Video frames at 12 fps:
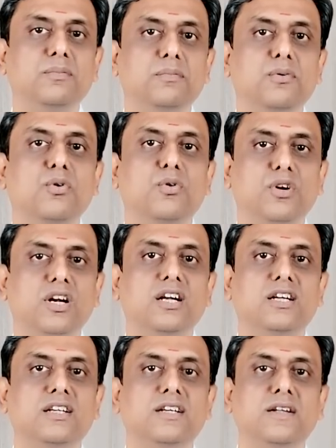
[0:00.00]
more.
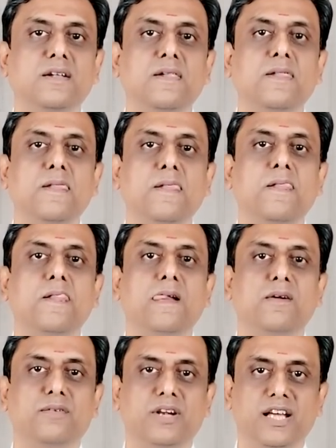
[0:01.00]

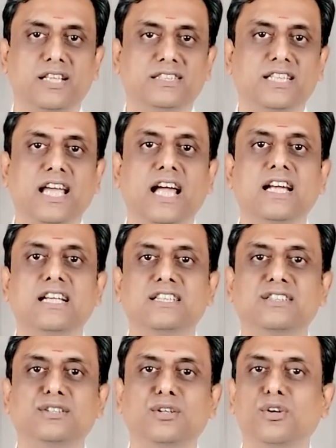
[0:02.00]
When I scanned
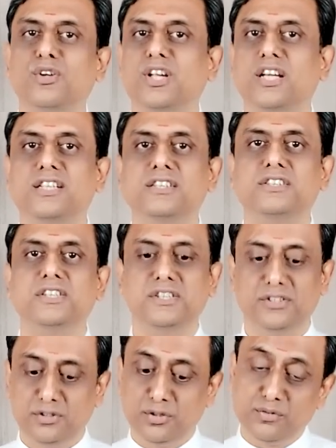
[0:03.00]
and saw your
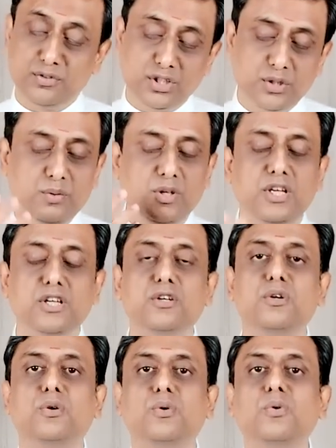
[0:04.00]
energies, you've genuinely
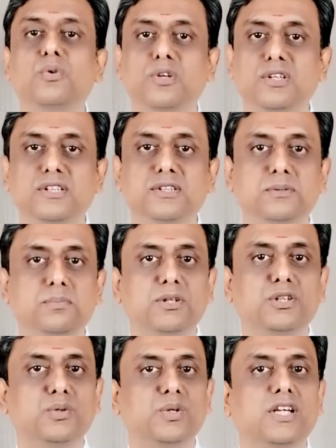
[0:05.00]
grown
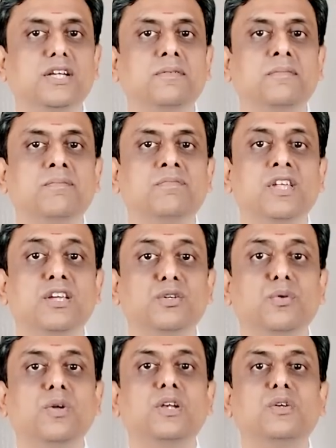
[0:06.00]
spiritually.
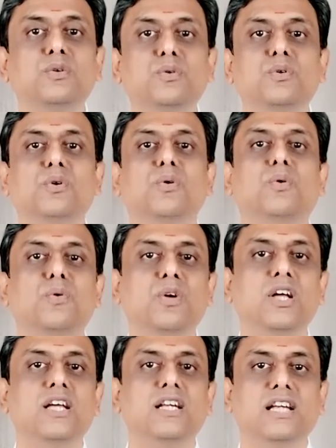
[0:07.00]
So when you grow,
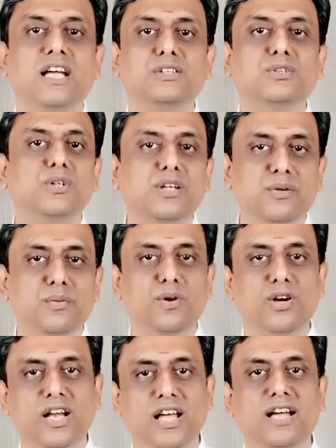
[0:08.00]
naturally
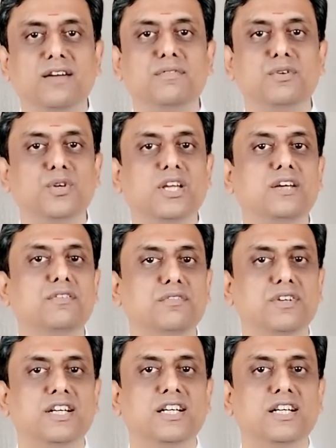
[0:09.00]
what I have to give